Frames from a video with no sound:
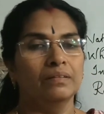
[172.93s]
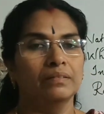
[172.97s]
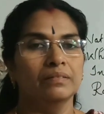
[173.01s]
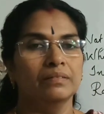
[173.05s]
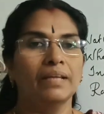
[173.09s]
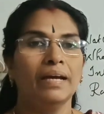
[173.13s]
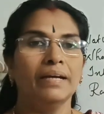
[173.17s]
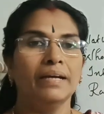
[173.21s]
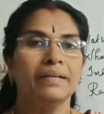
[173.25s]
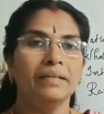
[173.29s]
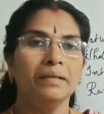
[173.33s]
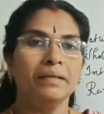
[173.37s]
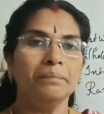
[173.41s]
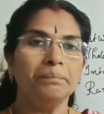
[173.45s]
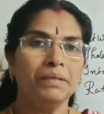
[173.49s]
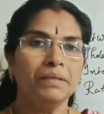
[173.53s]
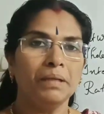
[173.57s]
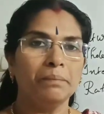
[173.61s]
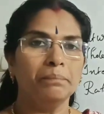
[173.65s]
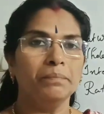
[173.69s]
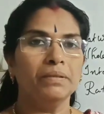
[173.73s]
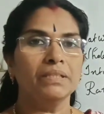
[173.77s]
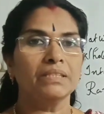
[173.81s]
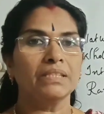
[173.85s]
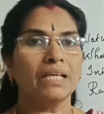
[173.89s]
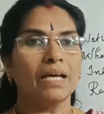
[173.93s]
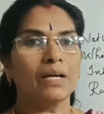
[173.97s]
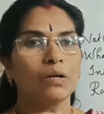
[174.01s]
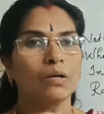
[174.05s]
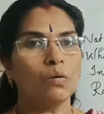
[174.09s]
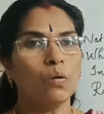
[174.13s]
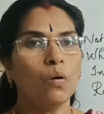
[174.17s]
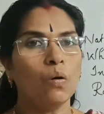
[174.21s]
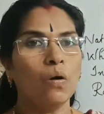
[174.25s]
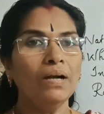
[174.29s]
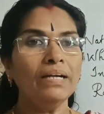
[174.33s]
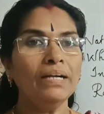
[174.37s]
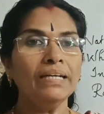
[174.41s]
That type numbers are
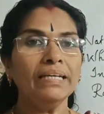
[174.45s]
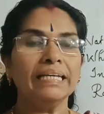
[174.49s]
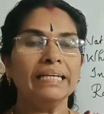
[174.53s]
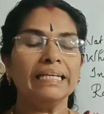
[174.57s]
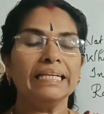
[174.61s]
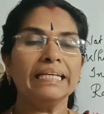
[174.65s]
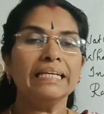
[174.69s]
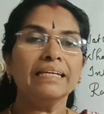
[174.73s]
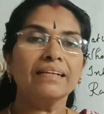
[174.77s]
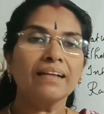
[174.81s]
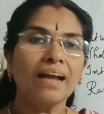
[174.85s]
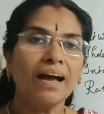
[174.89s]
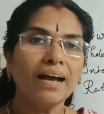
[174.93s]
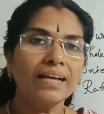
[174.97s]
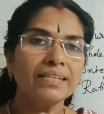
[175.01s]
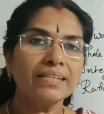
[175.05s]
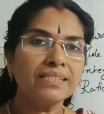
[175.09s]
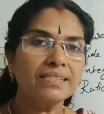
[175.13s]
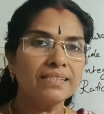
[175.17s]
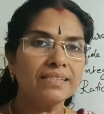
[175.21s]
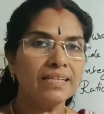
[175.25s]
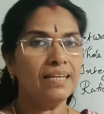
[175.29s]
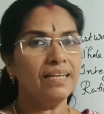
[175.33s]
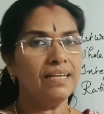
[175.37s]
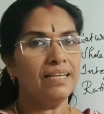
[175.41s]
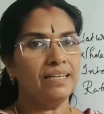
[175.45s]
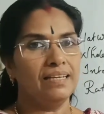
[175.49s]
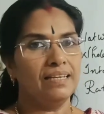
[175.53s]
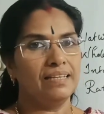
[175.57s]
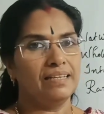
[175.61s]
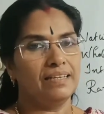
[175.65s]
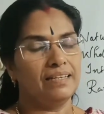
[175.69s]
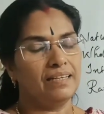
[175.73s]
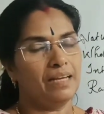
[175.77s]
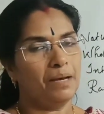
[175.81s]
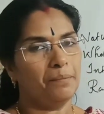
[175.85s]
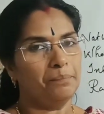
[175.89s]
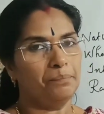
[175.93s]
called irrational
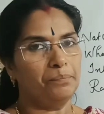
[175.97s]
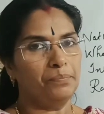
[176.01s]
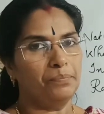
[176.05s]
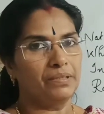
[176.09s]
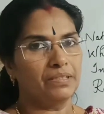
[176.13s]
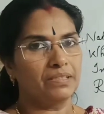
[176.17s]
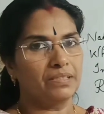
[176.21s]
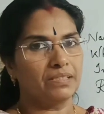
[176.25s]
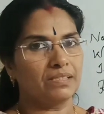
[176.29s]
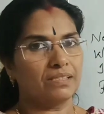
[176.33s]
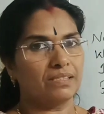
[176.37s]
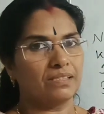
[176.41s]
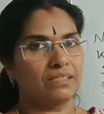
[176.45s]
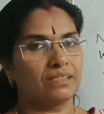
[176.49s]
numbers.